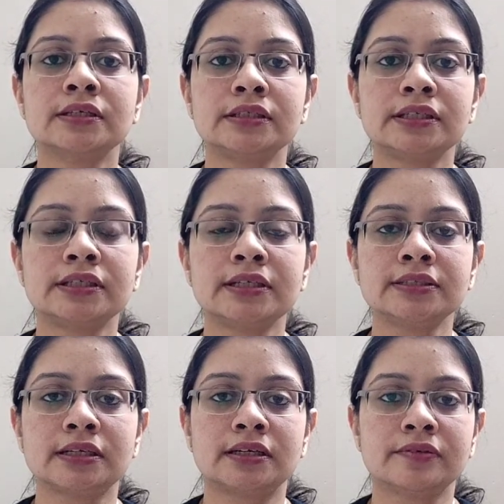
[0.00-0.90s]
T D
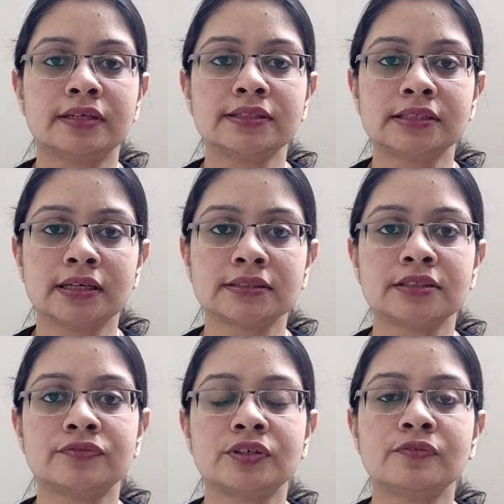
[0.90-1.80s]
S, advance tax
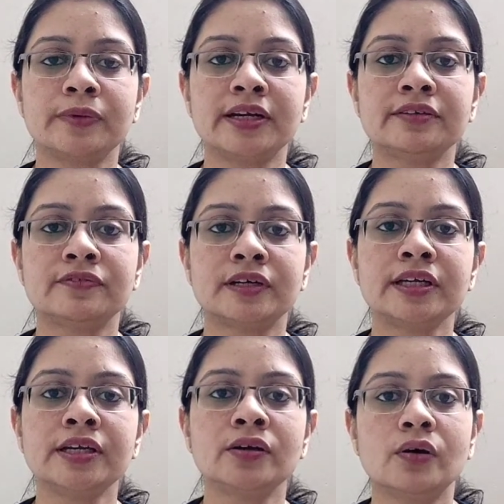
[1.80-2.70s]
if you have paid if
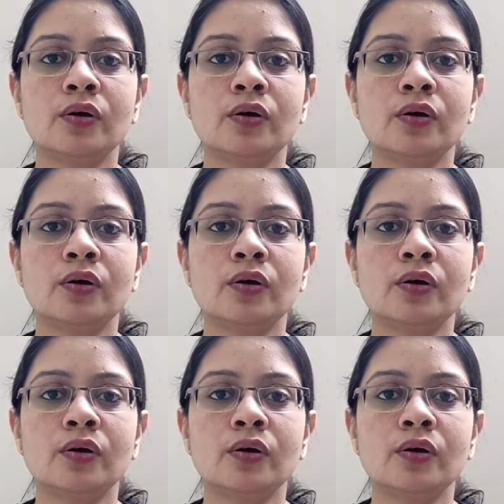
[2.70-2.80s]
any,